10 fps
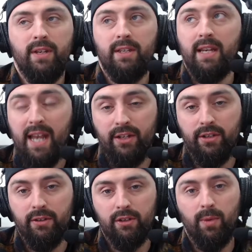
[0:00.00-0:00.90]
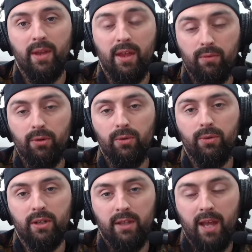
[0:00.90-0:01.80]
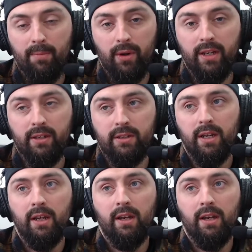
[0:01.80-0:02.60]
into Legends, where their rules and their points